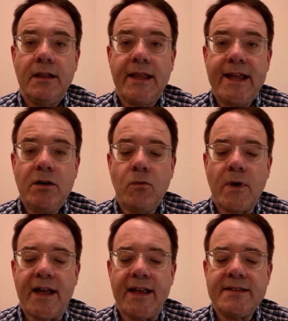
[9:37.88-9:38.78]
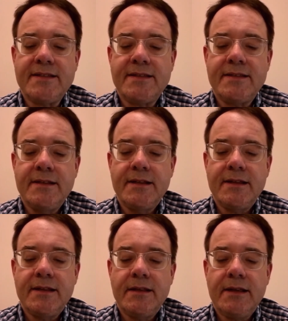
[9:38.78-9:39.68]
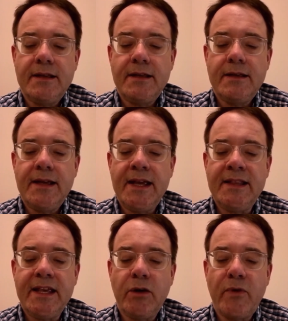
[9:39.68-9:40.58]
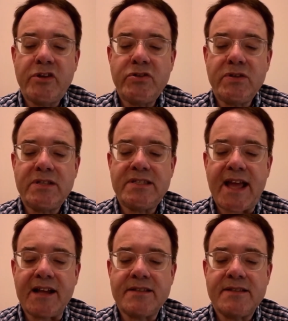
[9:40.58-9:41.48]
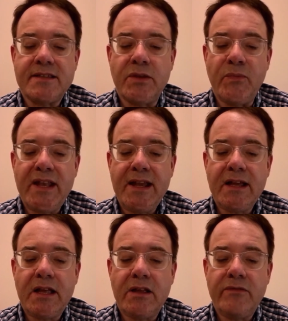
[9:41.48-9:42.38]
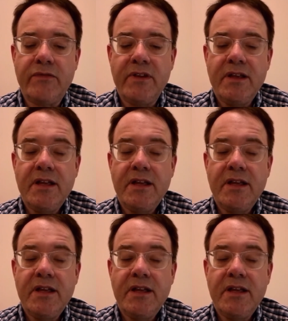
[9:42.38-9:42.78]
Likewise, in the original text, the meaning of